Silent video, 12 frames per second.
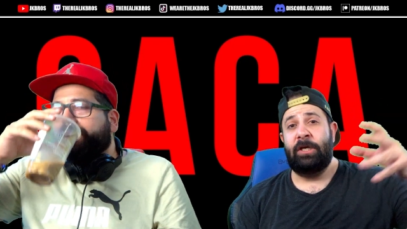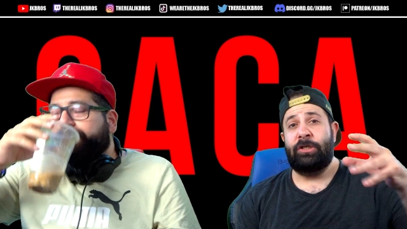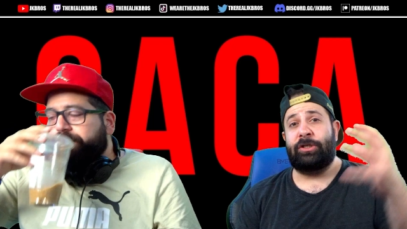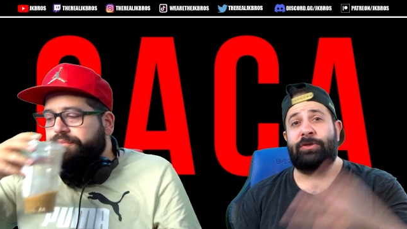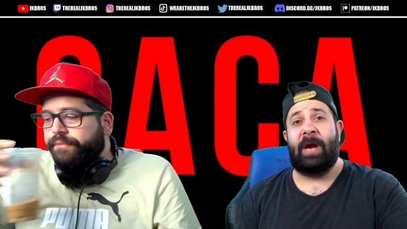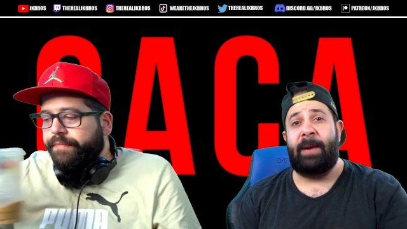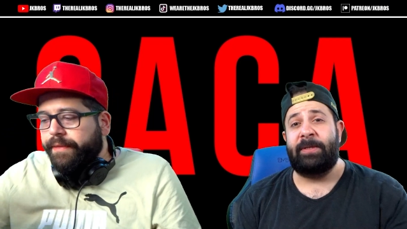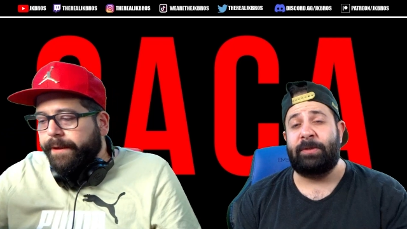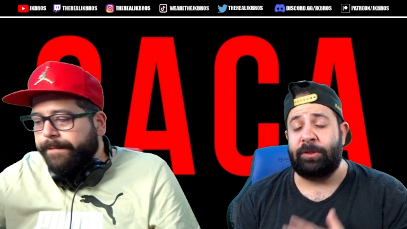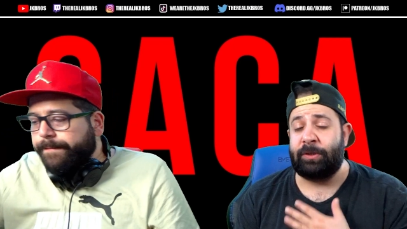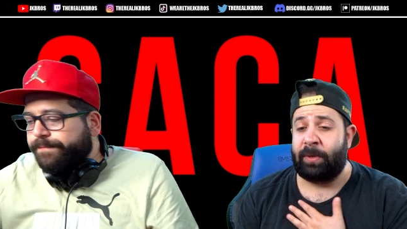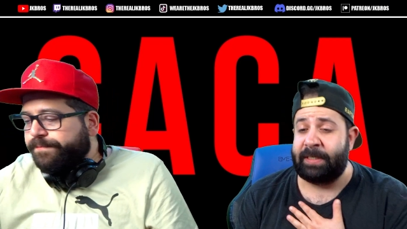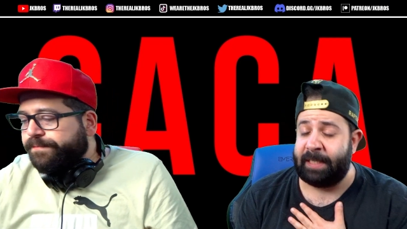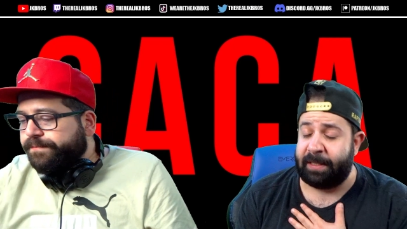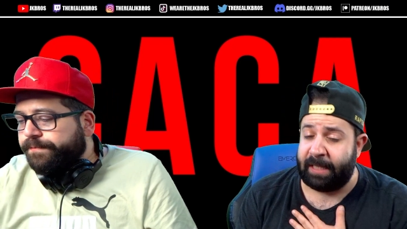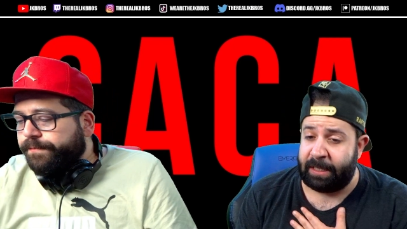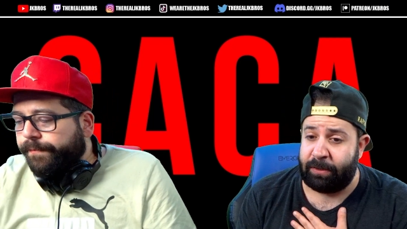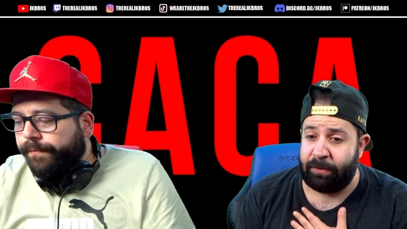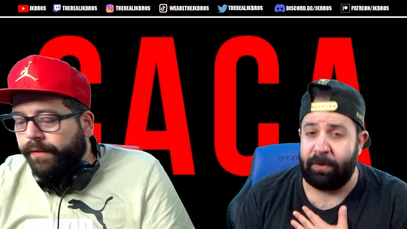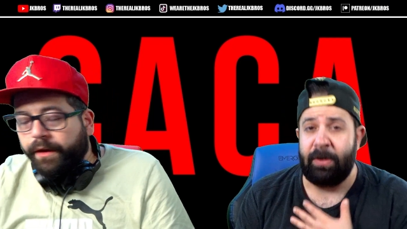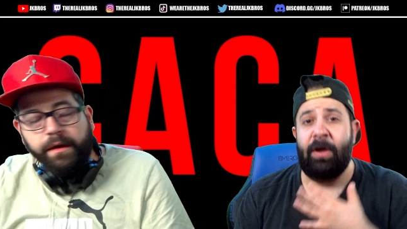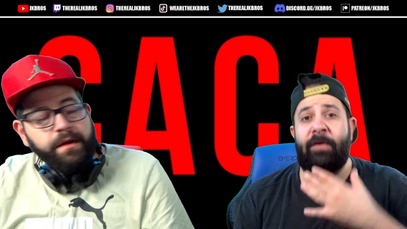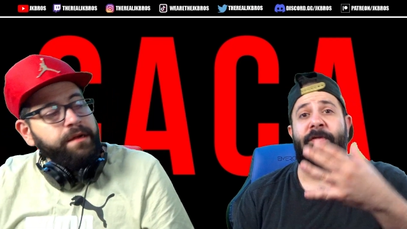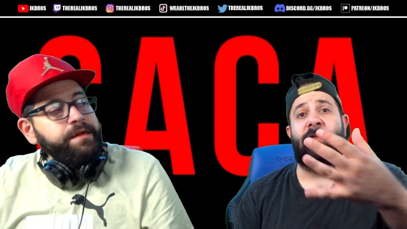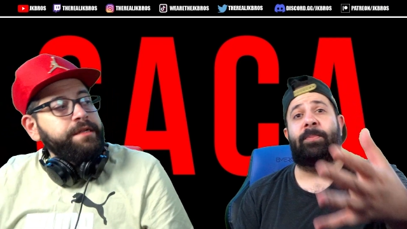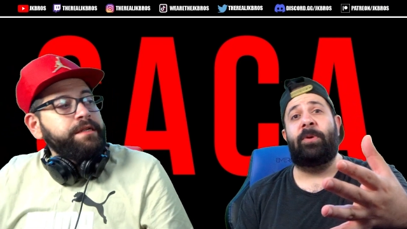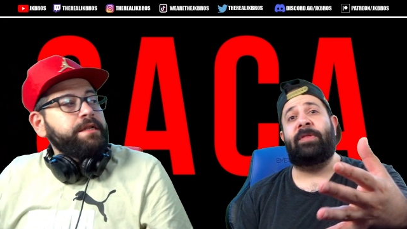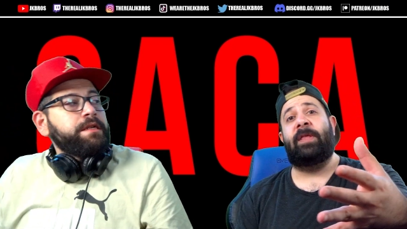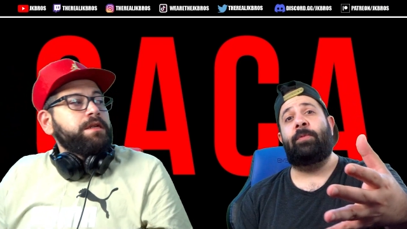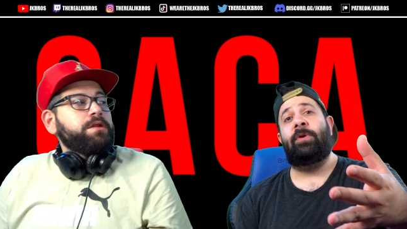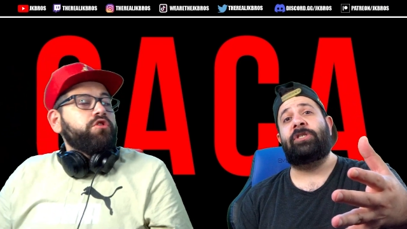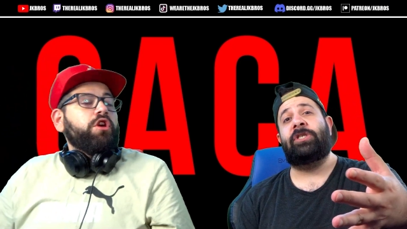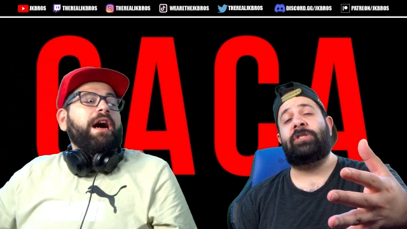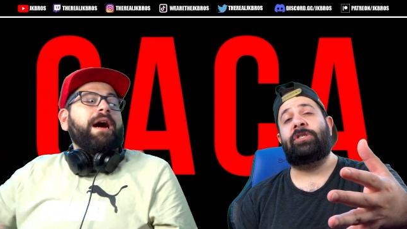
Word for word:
Speaker 1: subscribers. Also want to say thank you for the birthday wishes.